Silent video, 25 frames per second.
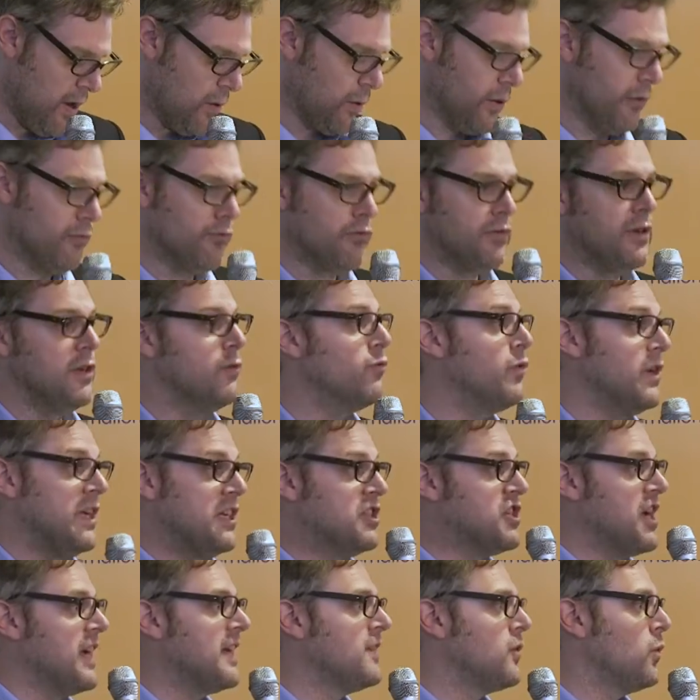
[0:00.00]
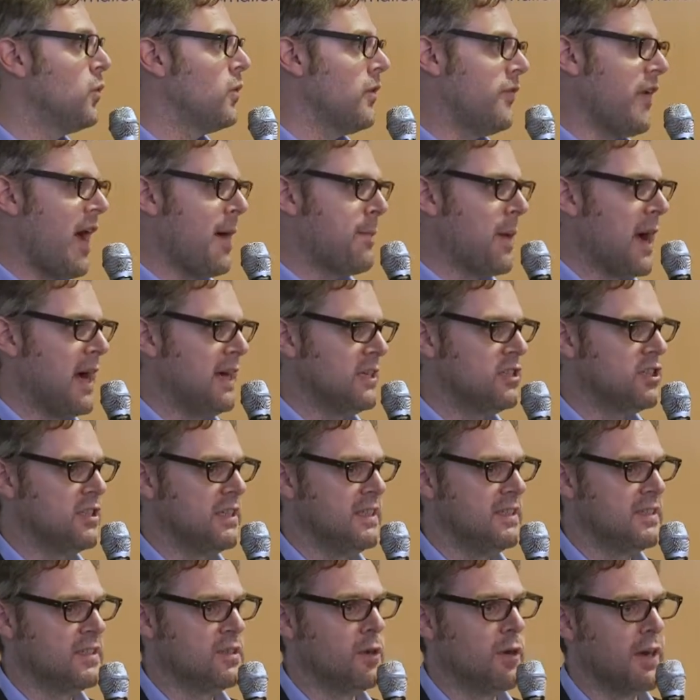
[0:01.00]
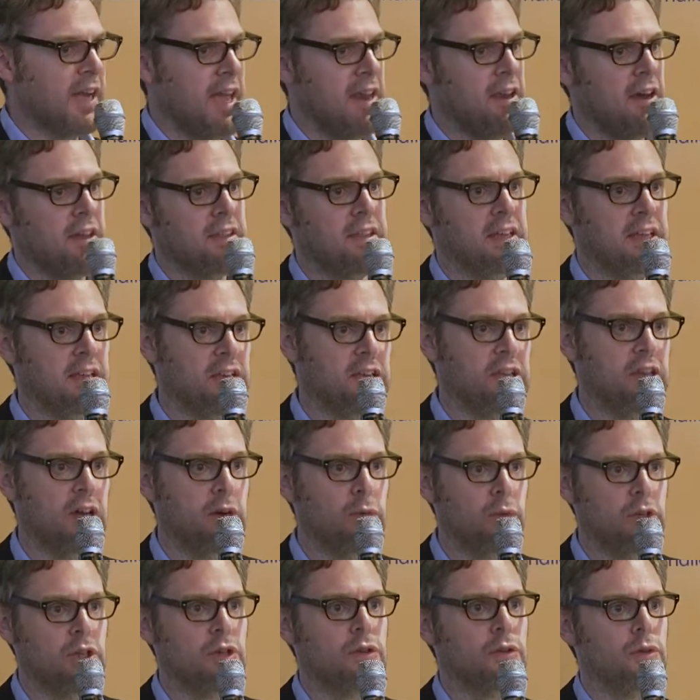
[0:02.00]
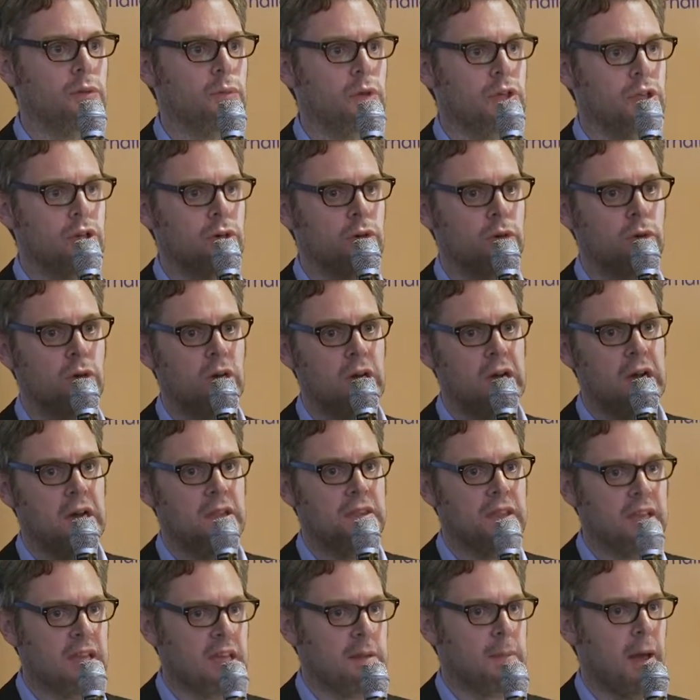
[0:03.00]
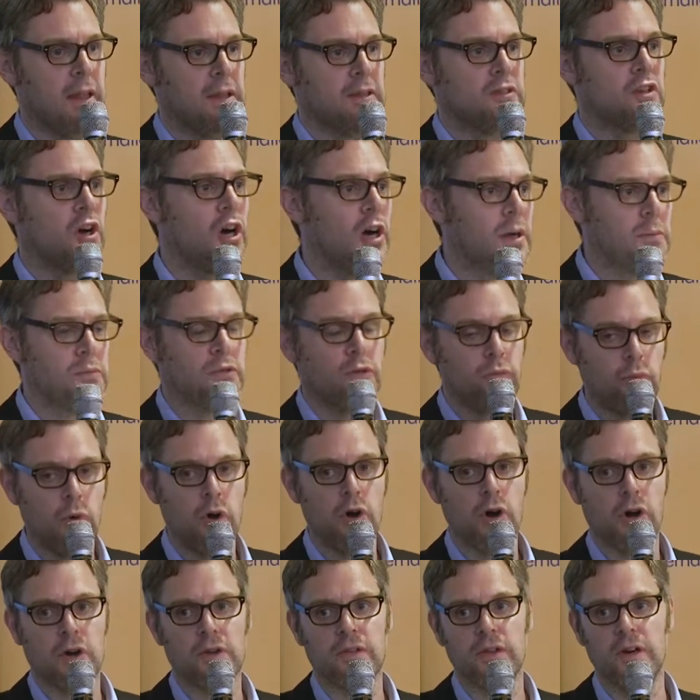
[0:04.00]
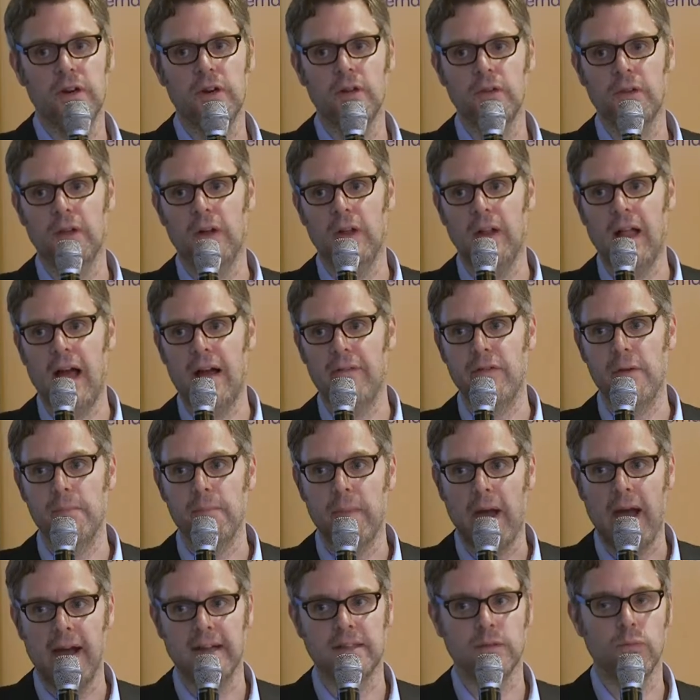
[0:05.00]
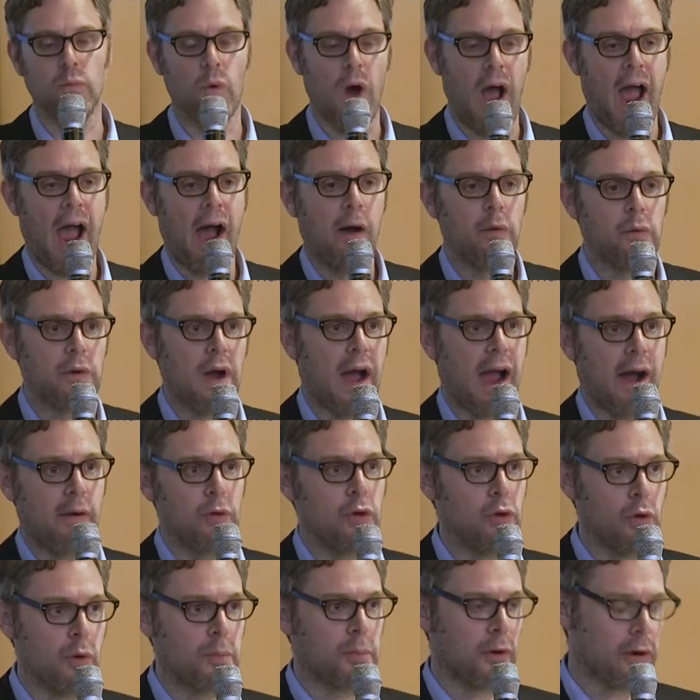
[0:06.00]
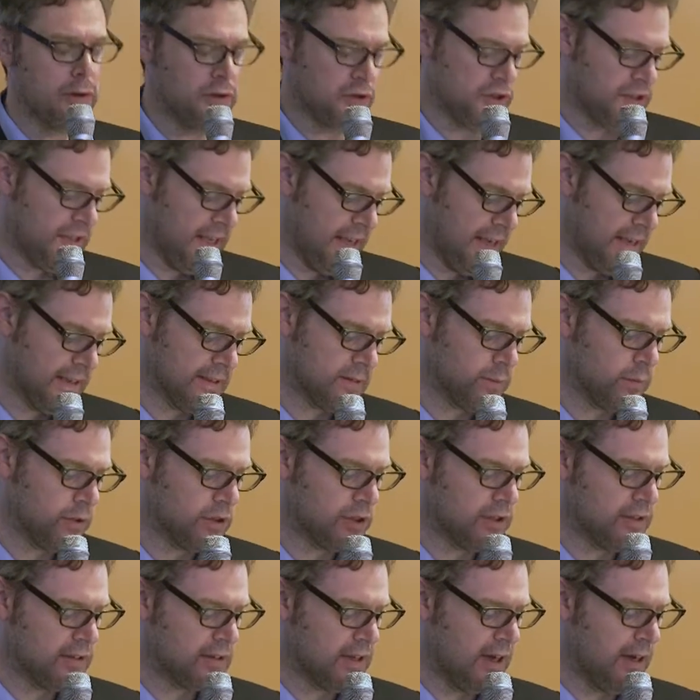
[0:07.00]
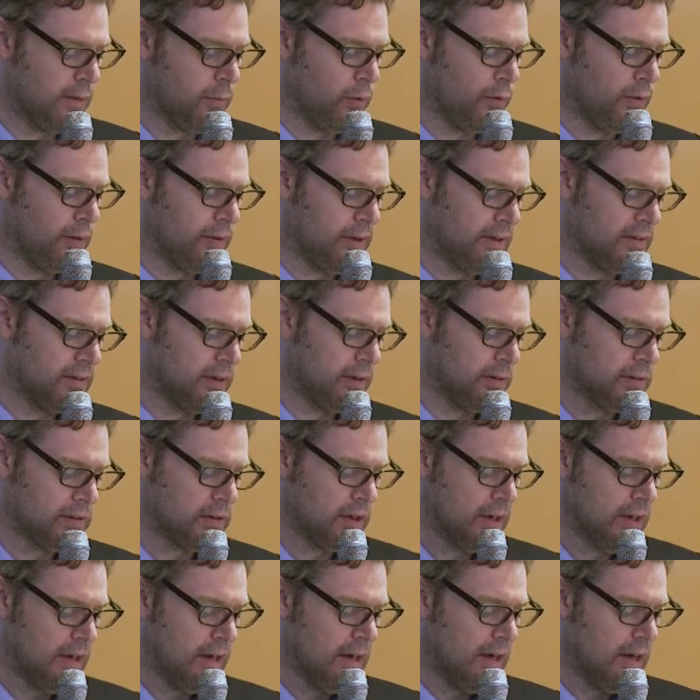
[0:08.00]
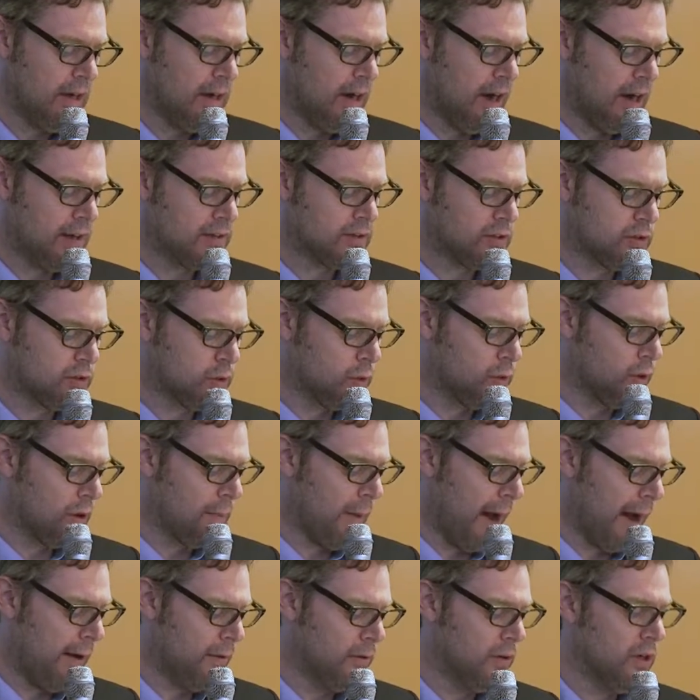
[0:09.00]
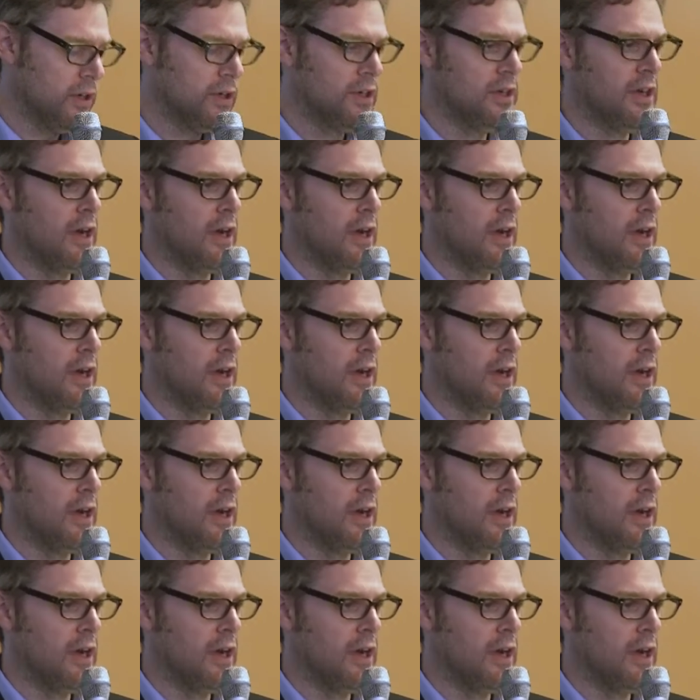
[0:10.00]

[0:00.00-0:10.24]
We rejigged all of our patches. So again, I think when you're thinking about the types of work that will have impact and how you approach things, which is one of the things I was asked to talk about.